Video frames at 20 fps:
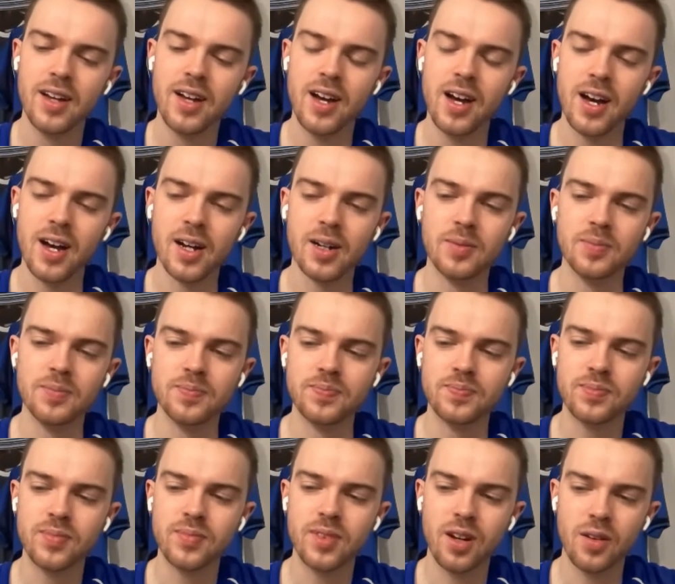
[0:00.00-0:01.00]
um
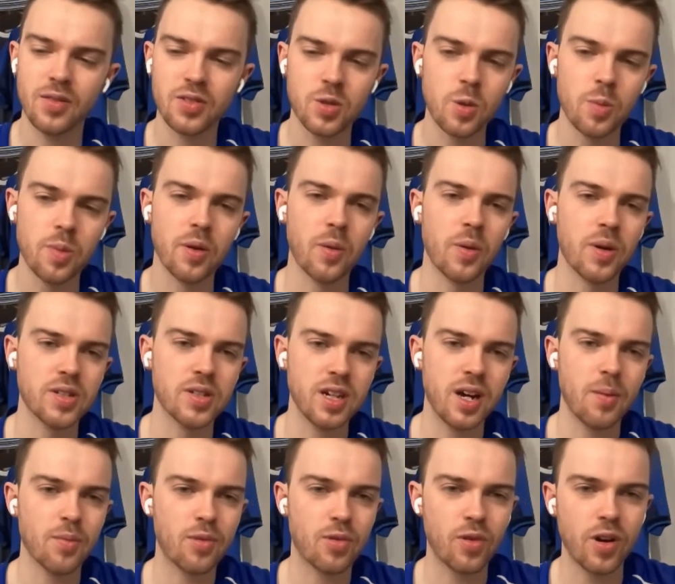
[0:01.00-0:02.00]
obviously we beat West
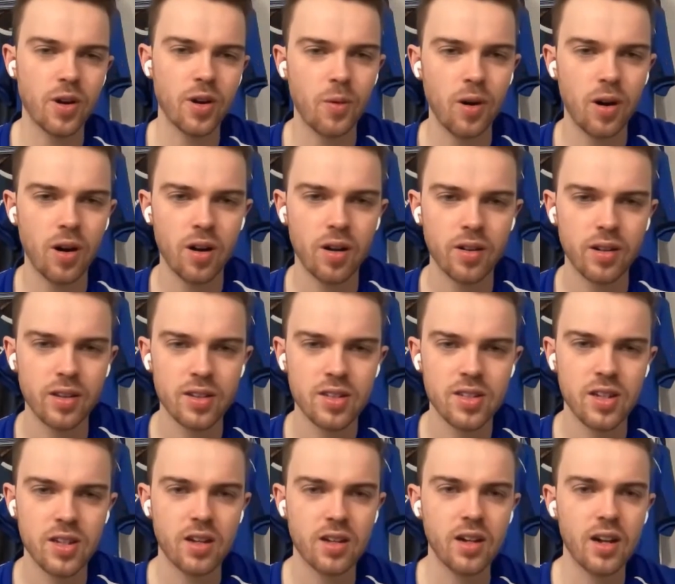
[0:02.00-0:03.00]
Ham 3-1 in the
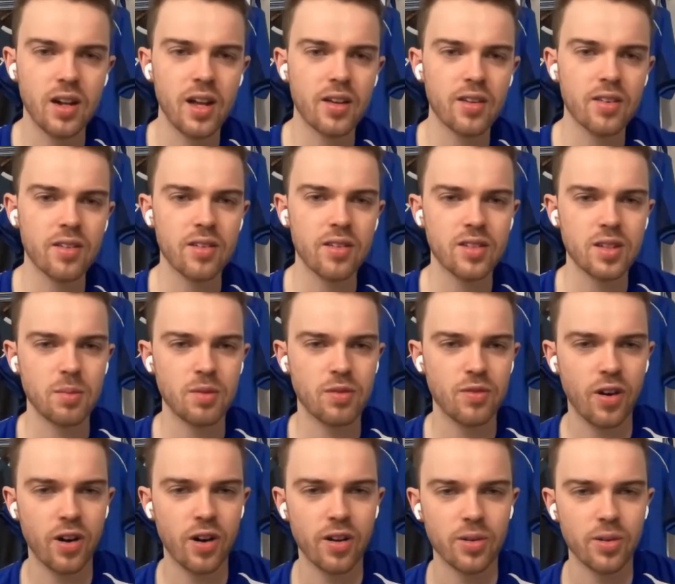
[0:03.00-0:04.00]
second leg of the
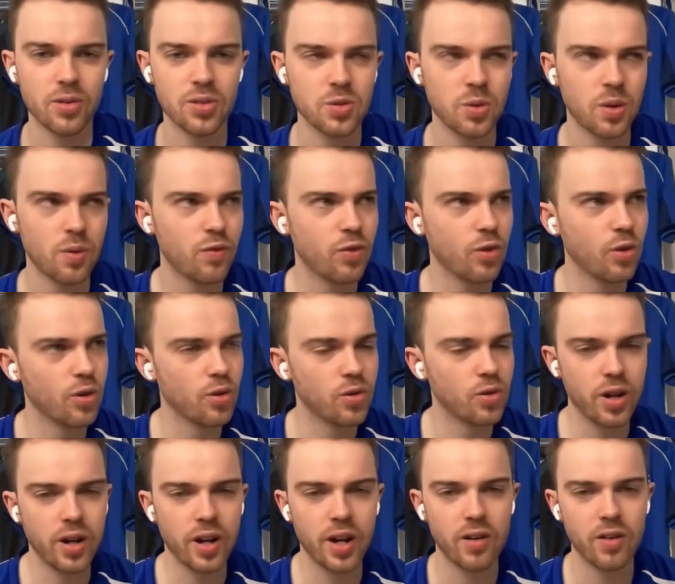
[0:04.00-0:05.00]
semi-finals to win
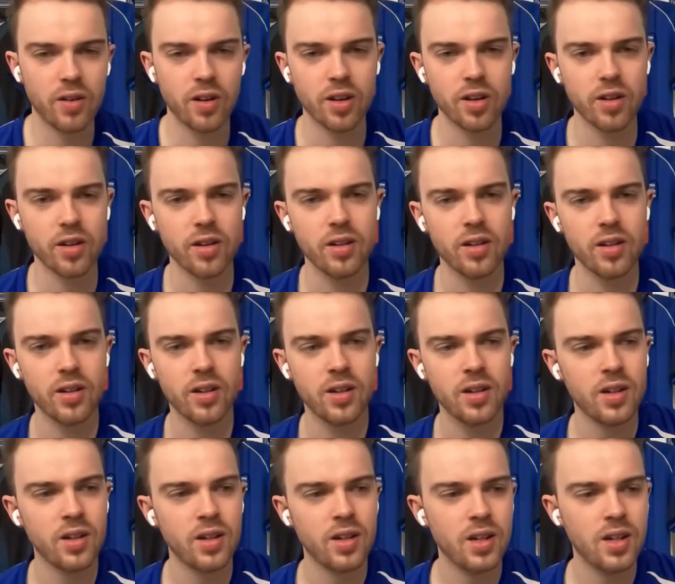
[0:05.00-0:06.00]
4-3 on aggregate,
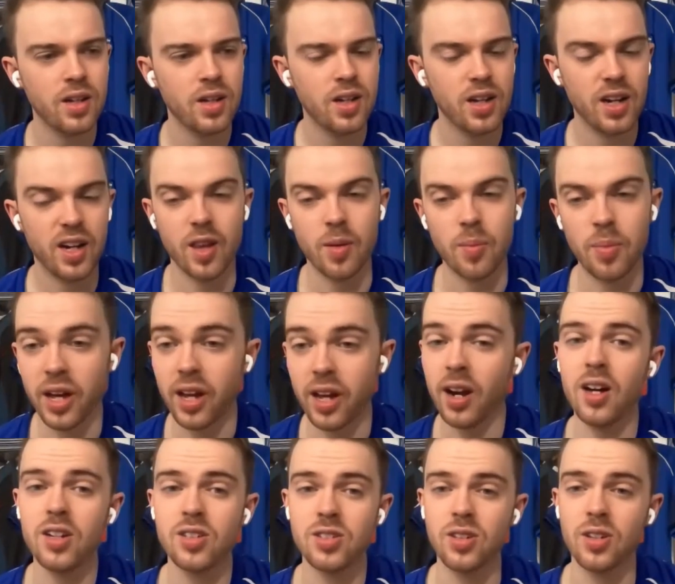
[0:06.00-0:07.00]
and then beating
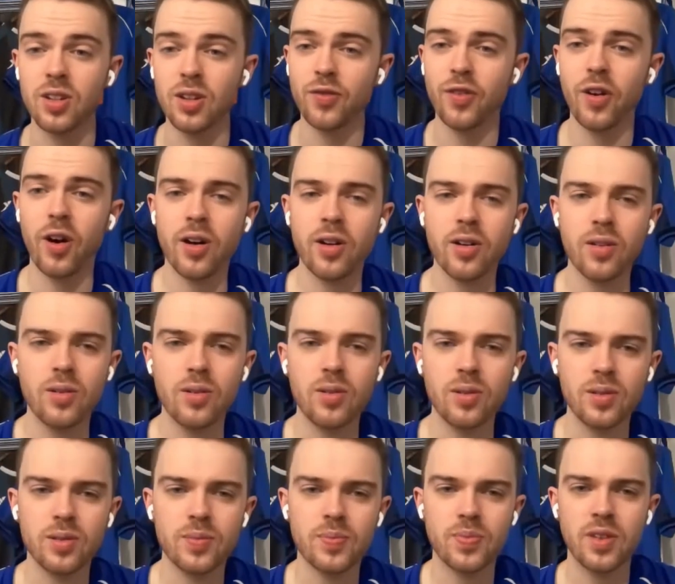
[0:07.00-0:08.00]
Arsenal at the
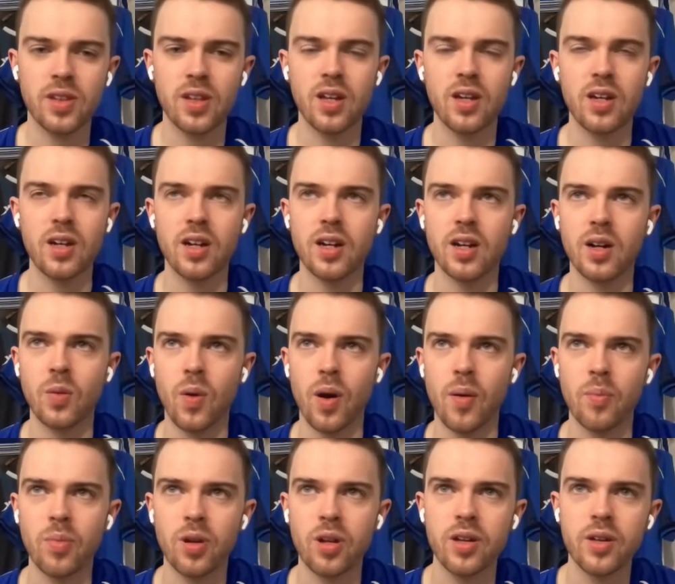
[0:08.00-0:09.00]
final at
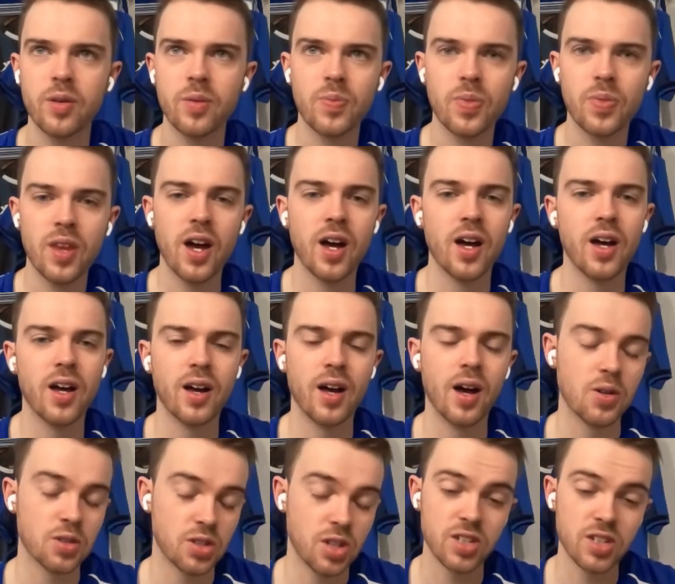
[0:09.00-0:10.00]
Wembley. I
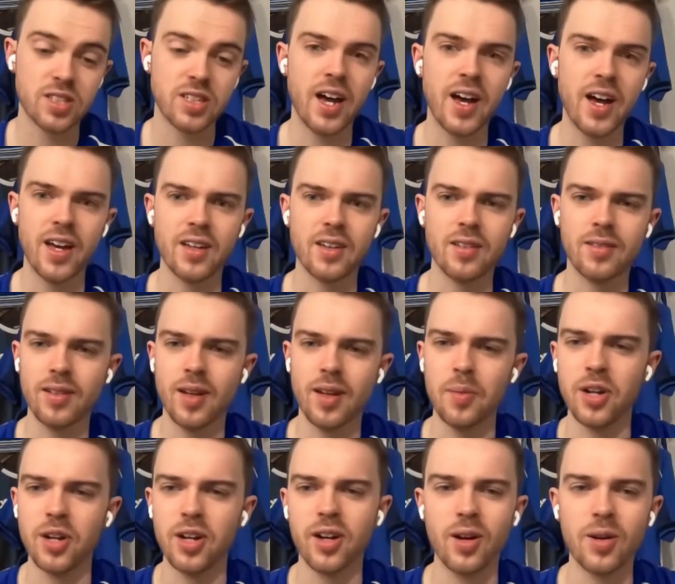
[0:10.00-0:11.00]
was going to say a
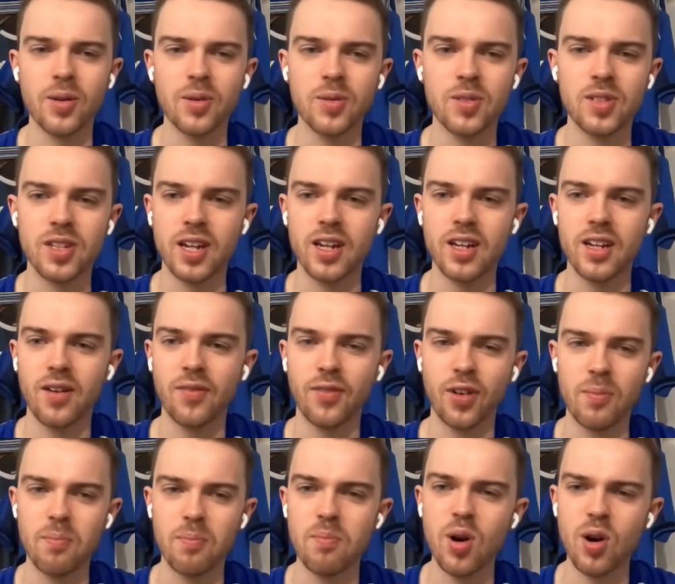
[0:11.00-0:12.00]
minute ago, Zigic, I've
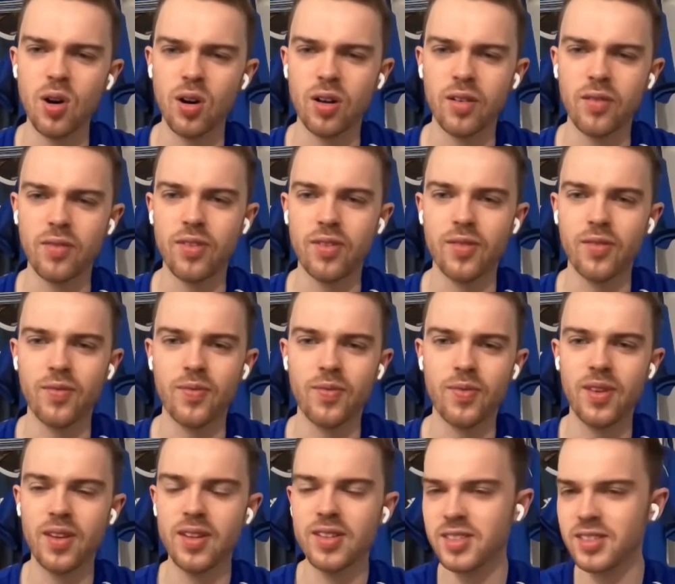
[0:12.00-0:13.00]
got a mug of the
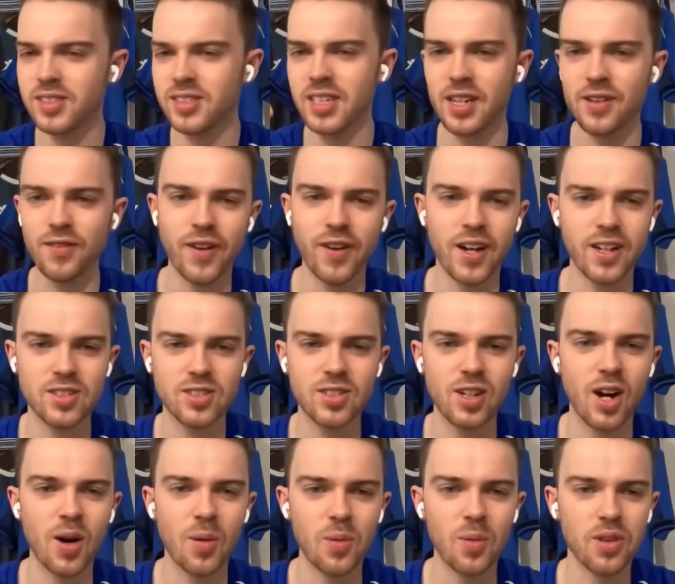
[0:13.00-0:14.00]
CFAX
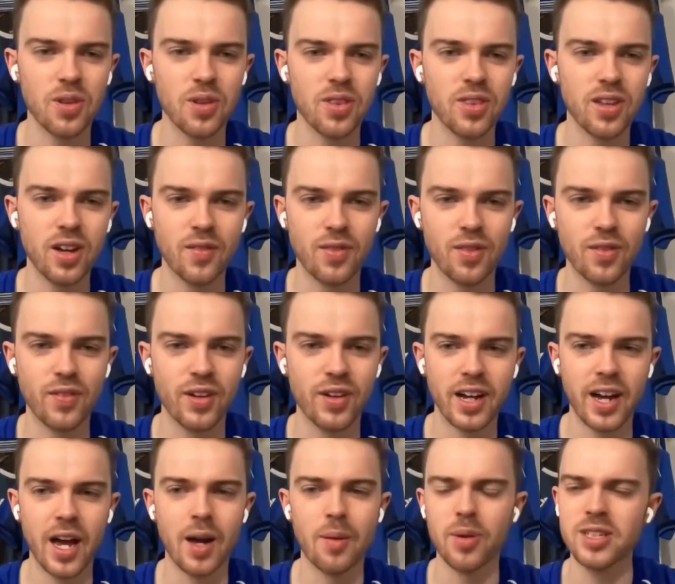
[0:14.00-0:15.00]
style of the
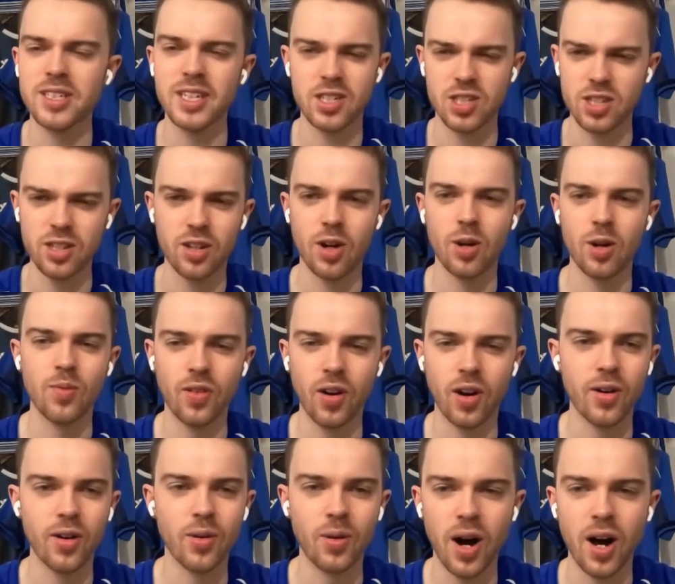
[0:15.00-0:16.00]
game, but it's actually the cup
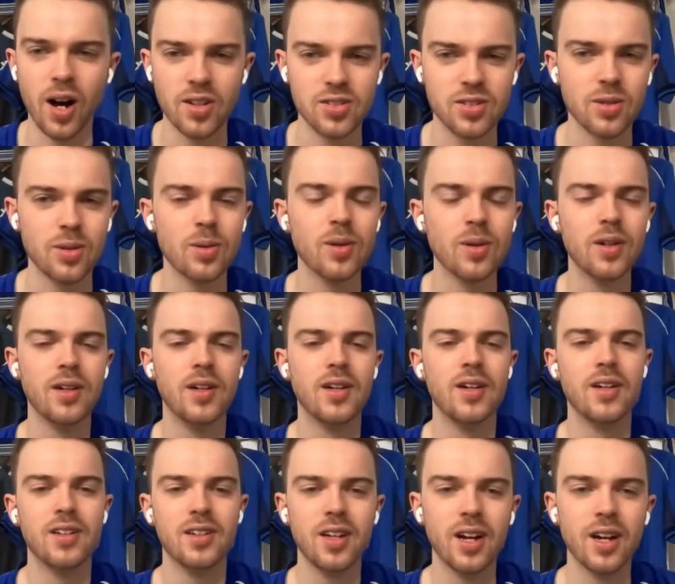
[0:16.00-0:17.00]
final Arsenal.
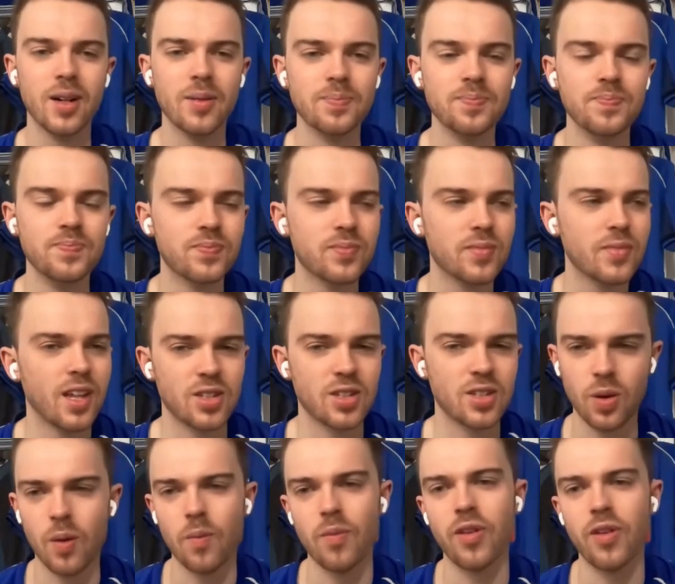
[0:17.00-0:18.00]
That's the
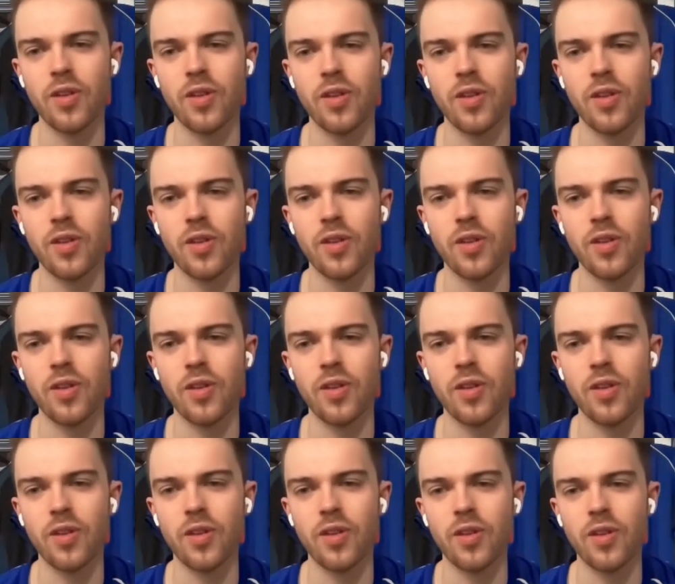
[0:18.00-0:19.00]
one I'm thinking of.
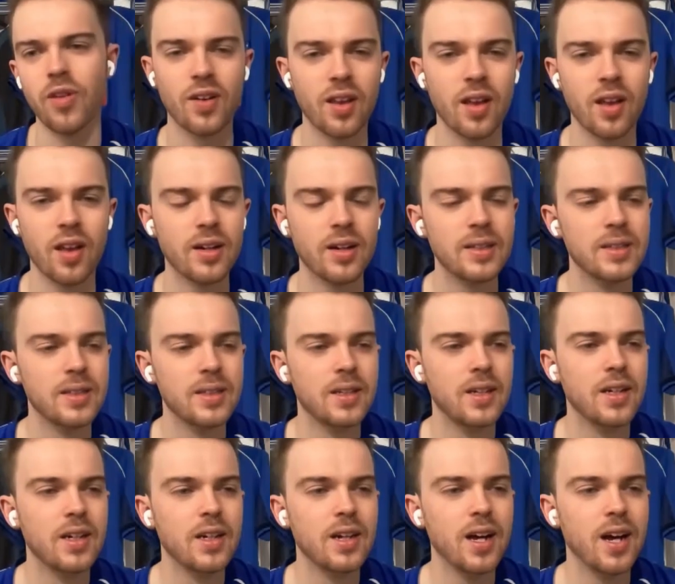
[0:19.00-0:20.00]
I've got
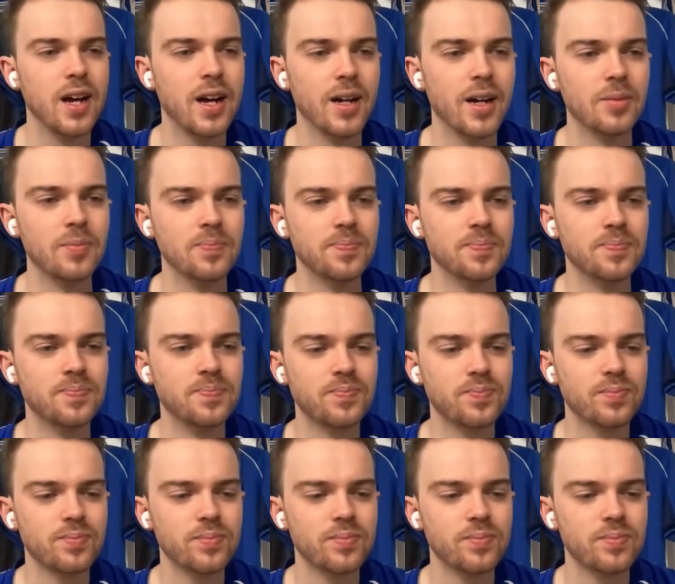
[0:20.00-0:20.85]
that.